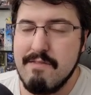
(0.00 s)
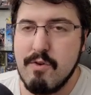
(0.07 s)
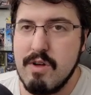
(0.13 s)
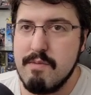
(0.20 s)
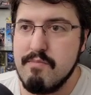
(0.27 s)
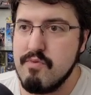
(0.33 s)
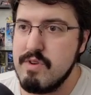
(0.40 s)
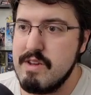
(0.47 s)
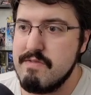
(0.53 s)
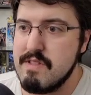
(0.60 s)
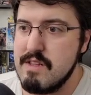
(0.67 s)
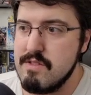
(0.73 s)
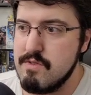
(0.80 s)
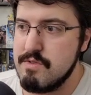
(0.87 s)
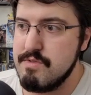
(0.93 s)
only
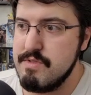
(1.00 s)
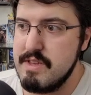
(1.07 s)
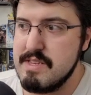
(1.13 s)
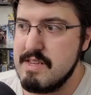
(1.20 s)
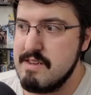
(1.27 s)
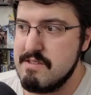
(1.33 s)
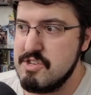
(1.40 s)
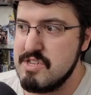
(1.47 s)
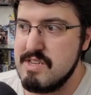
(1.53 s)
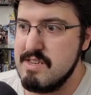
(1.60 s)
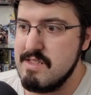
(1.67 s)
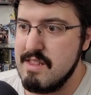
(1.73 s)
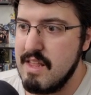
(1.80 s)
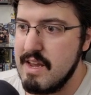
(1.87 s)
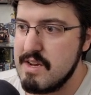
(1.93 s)
briefly looked through these and just
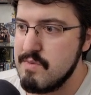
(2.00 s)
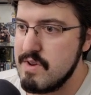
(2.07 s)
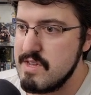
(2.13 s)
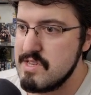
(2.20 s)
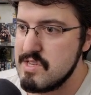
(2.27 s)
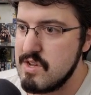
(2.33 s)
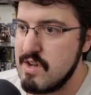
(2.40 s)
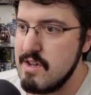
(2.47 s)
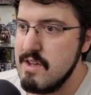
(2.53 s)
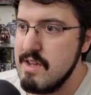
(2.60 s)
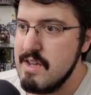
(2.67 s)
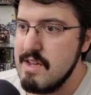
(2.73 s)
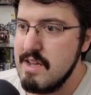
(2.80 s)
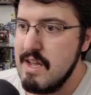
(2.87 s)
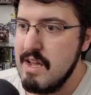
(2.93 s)
liked what I saw.
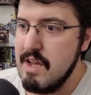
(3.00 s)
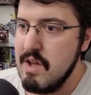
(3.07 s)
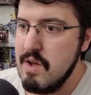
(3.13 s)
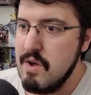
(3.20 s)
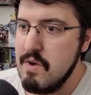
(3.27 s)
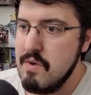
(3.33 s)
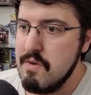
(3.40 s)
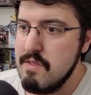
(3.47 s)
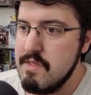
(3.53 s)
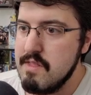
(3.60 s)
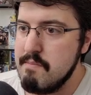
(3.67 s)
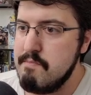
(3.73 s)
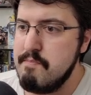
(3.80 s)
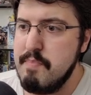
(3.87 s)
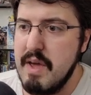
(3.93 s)

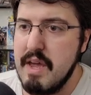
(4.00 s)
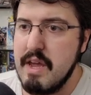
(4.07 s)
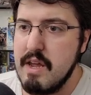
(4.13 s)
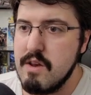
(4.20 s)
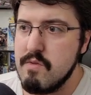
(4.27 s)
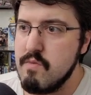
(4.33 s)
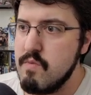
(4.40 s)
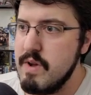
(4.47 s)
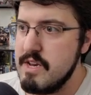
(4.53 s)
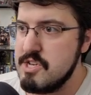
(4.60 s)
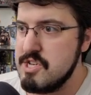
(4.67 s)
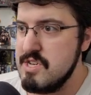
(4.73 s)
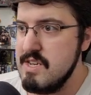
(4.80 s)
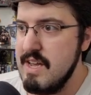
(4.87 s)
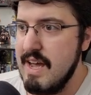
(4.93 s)
The Bane
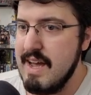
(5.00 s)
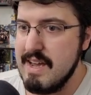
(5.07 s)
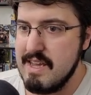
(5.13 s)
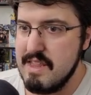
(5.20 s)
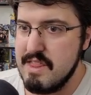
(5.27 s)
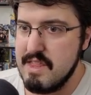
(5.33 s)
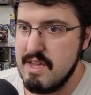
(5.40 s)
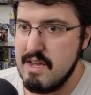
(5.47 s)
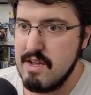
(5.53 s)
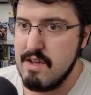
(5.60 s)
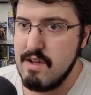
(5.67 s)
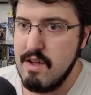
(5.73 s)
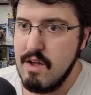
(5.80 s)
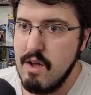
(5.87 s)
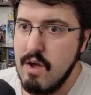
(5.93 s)
Witch Agatha.
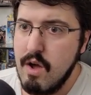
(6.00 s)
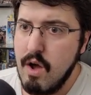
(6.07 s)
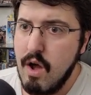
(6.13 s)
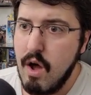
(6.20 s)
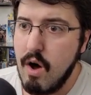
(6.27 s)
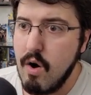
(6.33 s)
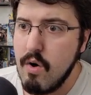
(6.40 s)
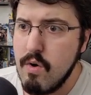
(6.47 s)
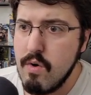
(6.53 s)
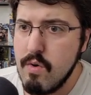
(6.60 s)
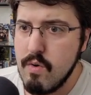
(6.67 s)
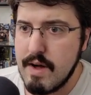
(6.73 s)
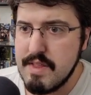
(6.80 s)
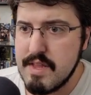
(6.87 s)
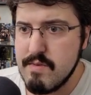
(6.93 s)

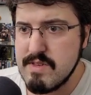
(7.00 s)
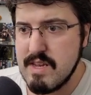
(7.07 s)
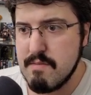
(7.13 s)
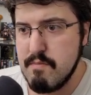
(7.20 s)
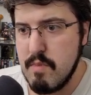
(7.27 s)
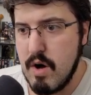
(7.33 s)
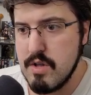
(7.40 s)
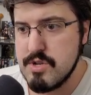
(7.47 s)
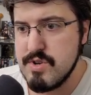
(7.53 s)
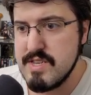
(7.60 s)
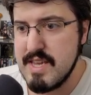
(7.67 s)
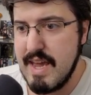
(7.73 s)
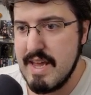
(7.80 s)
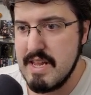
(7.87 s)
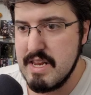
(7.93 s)
Oh, I thought that was like monstrous
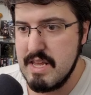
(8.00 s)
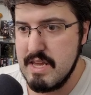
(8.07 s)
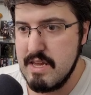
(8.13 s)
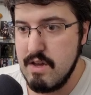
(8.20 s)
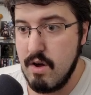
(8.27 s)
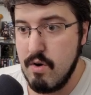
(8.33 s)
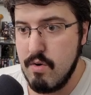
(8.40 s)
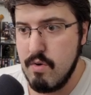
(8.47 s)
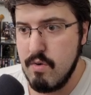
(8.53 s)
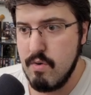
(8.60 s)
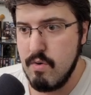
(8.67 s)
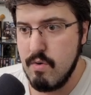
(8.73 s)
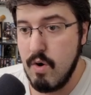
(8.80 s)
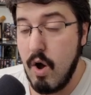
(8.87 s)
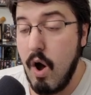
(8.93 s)
and it is.
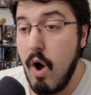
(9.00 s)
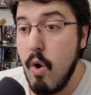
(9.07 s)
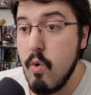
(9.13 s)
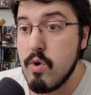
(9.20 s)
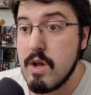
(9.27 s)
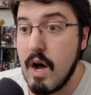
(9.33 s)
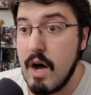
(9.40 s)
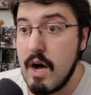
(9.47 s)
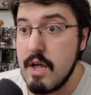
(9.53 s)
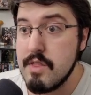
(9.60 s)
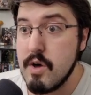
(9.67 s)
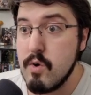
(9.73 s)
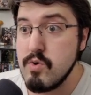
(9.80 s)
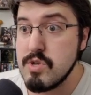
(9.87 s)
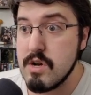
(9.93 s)
Oh, God,
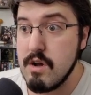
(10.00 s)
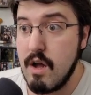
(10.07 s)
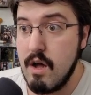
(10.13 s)
those are.